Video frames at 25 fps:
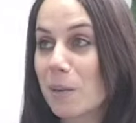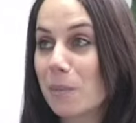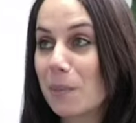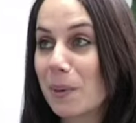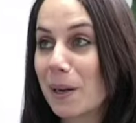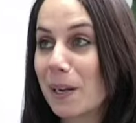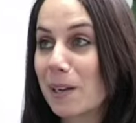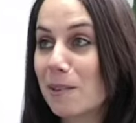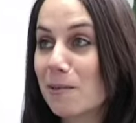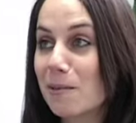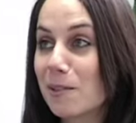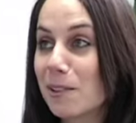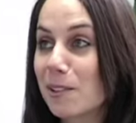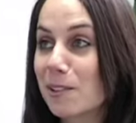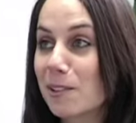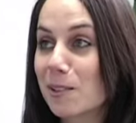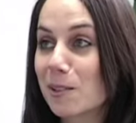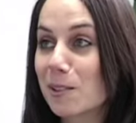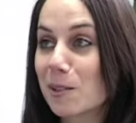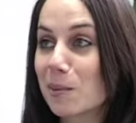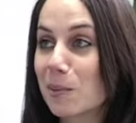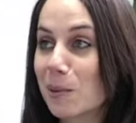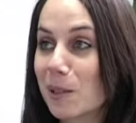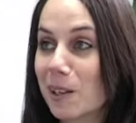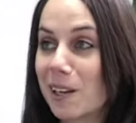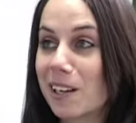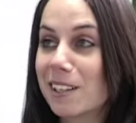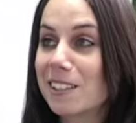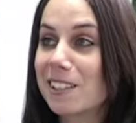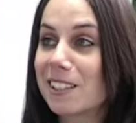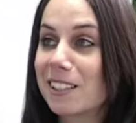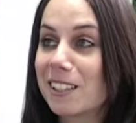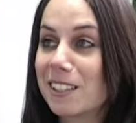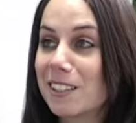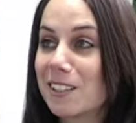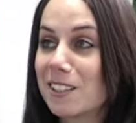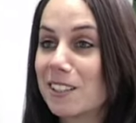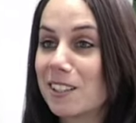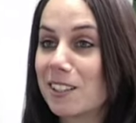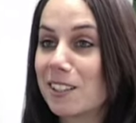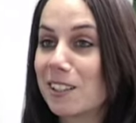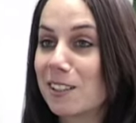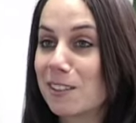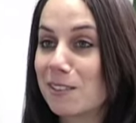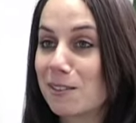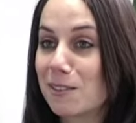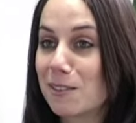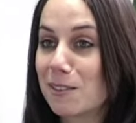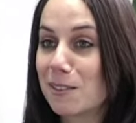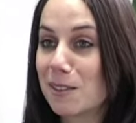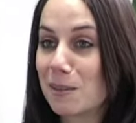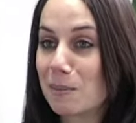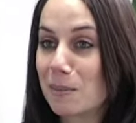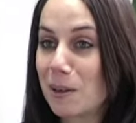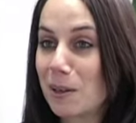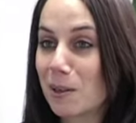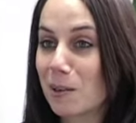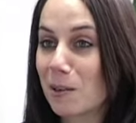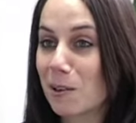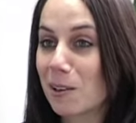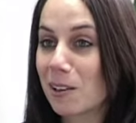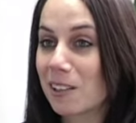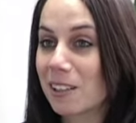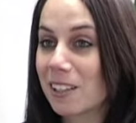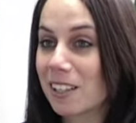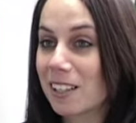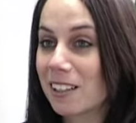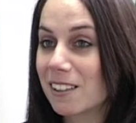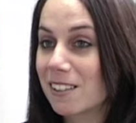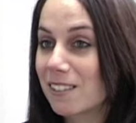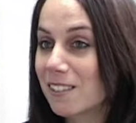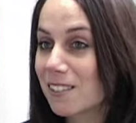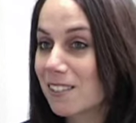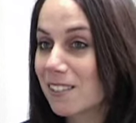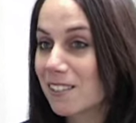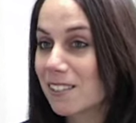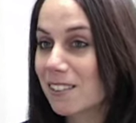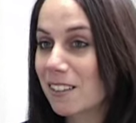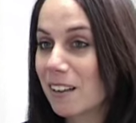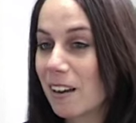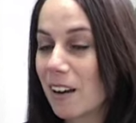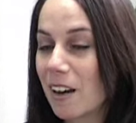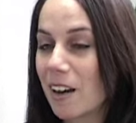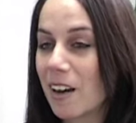of the benefits of supply teaching is the amount of holidays,